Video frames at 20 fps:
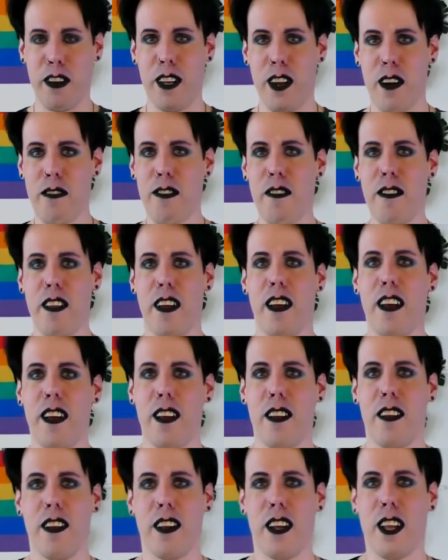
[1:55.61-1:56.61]
you know, from
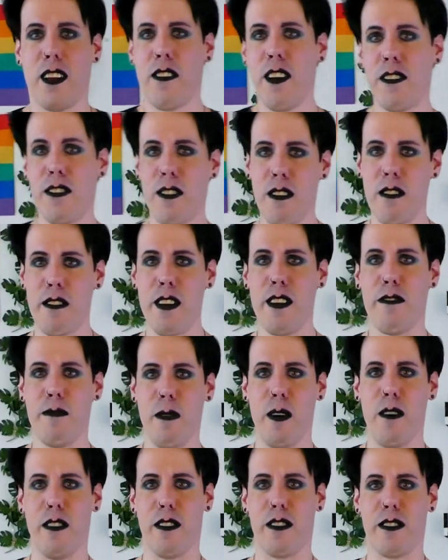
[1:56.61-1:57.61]
the Christopher Reeve
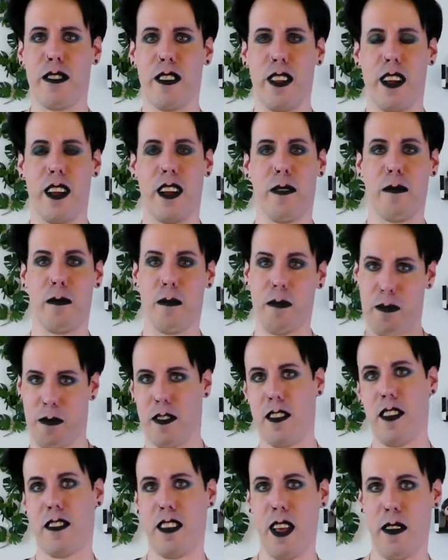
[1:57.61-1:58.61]
movies, the
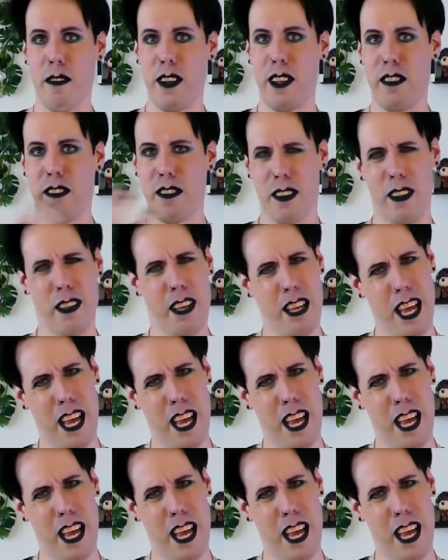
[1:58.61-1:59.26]
70s,